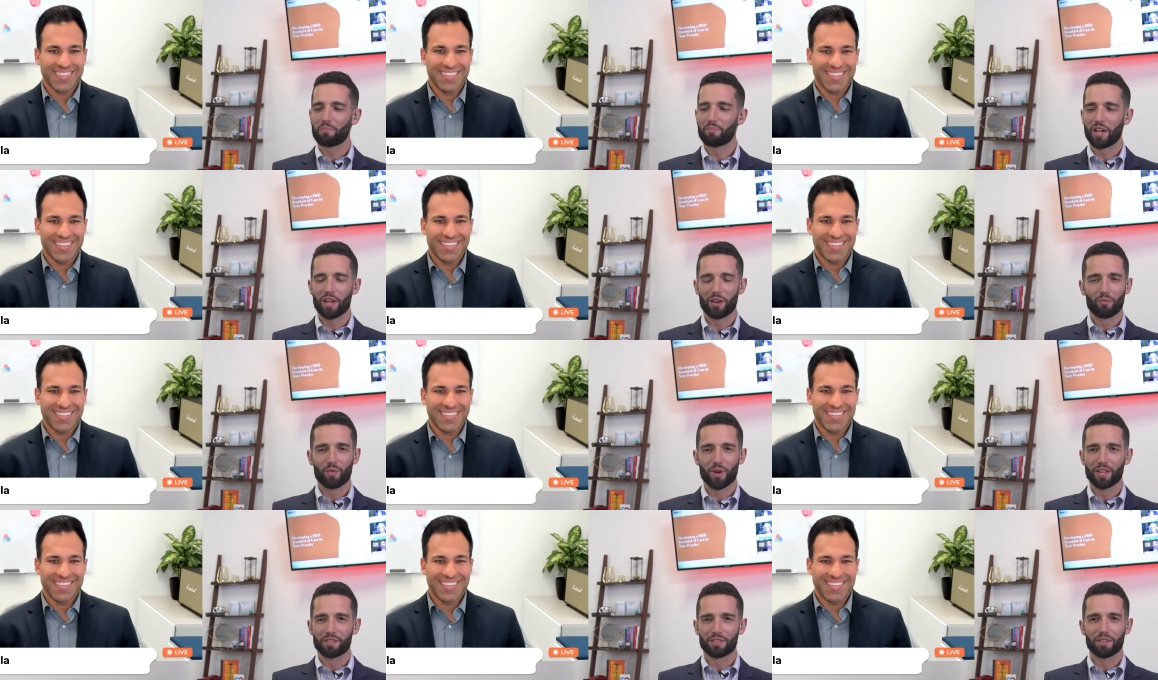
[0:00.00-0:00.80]
Speaker 1: not paying
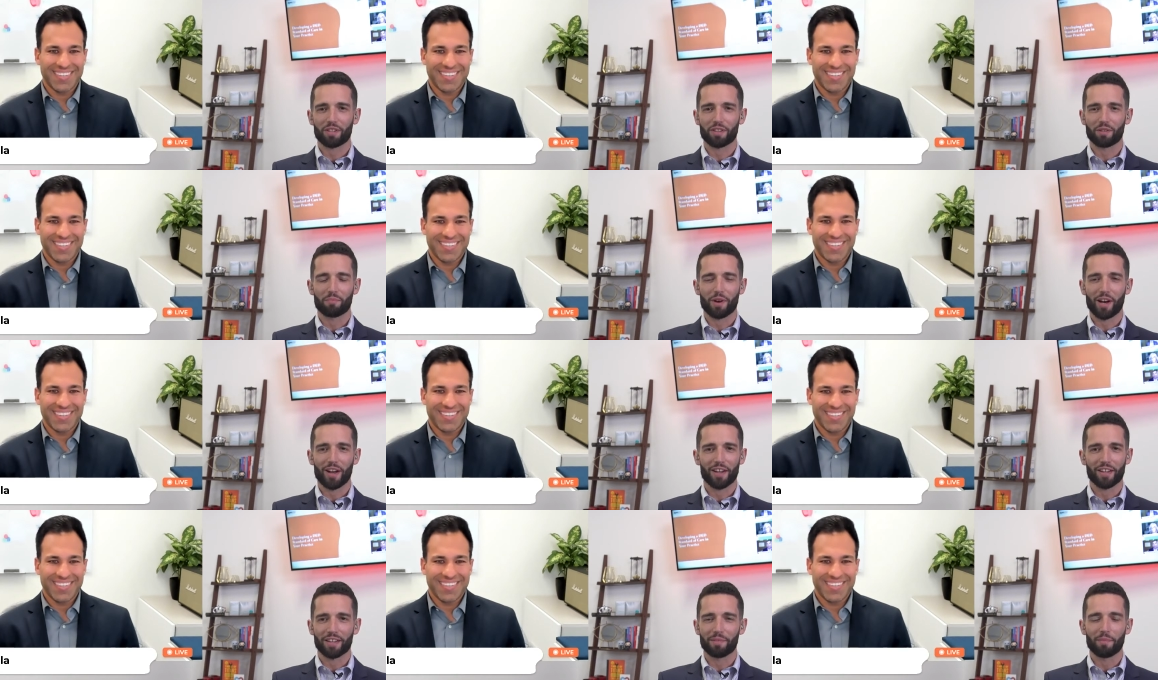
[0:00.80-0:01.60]
rent in
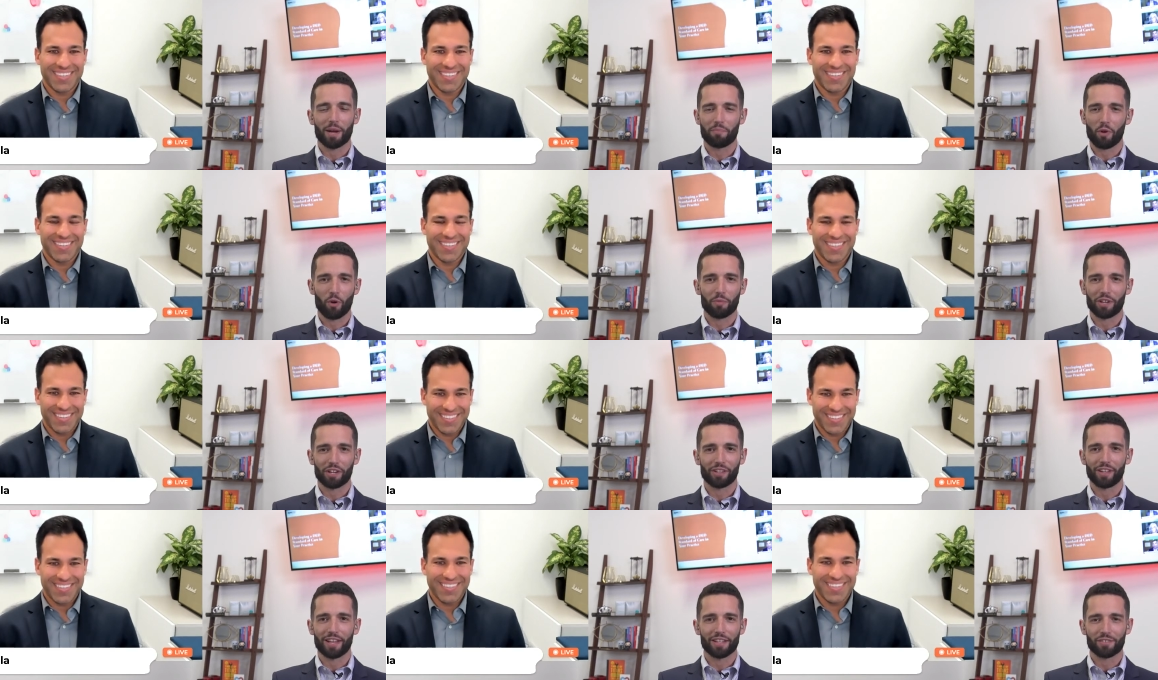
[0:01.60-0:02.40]
my
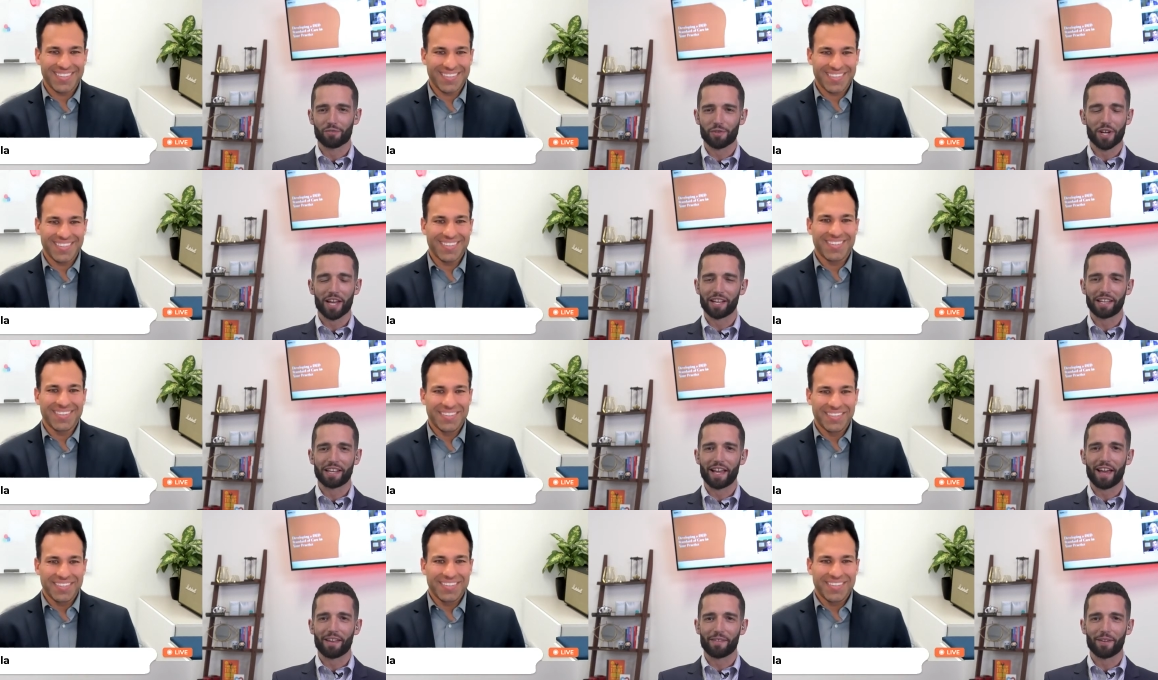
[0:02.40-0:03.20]
meibomian glands. You got to
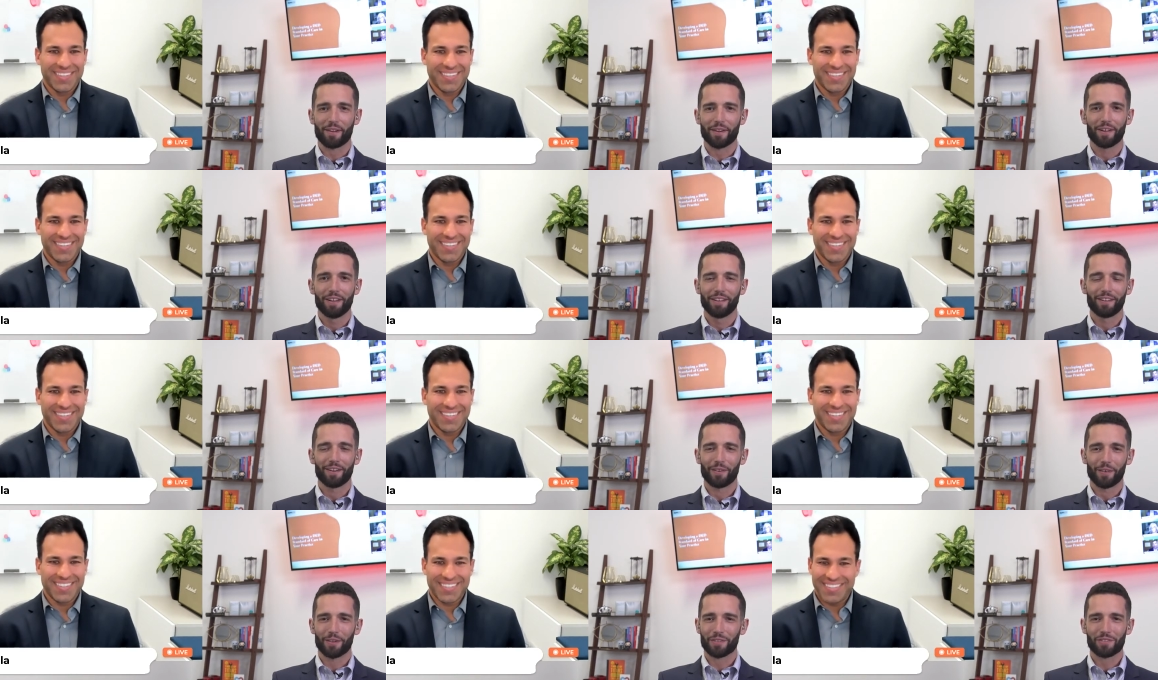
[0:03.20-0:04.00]
get out of there,
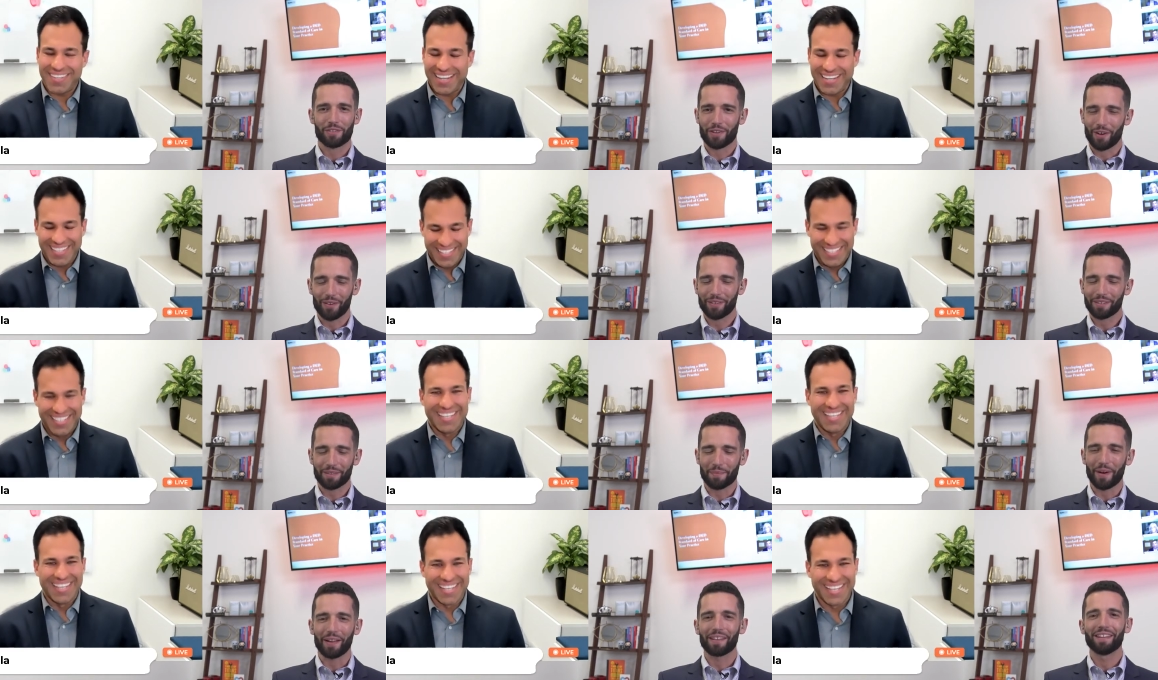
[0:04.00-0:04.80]
or else you know.
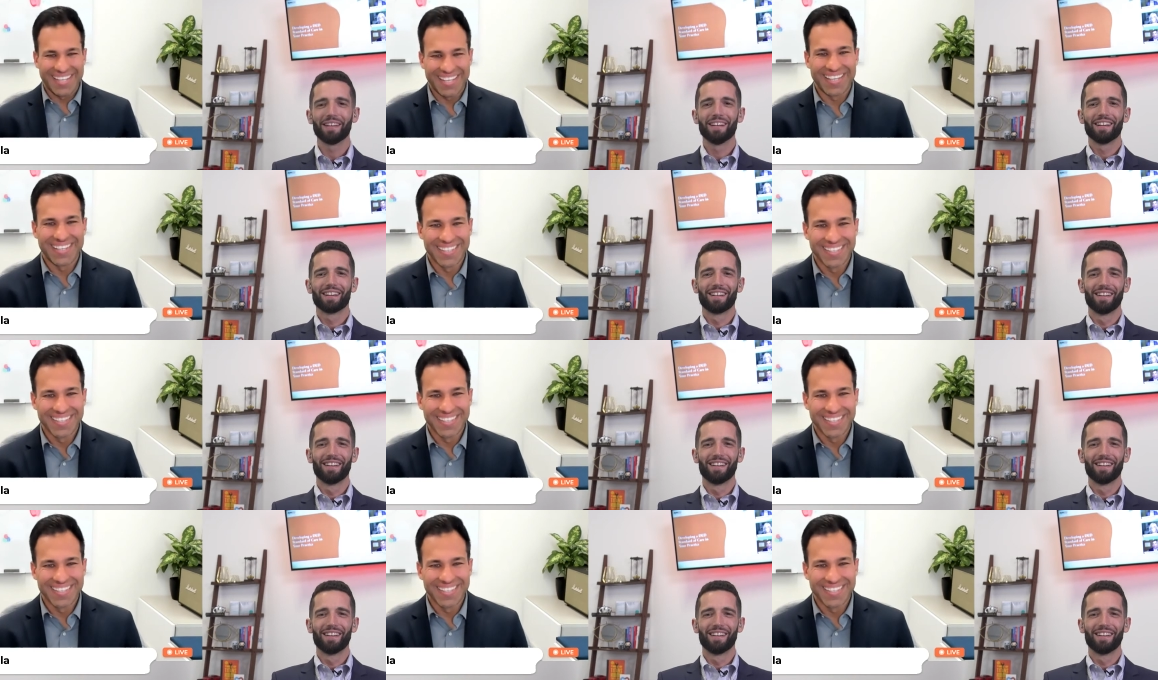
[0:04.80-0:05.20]
Come on.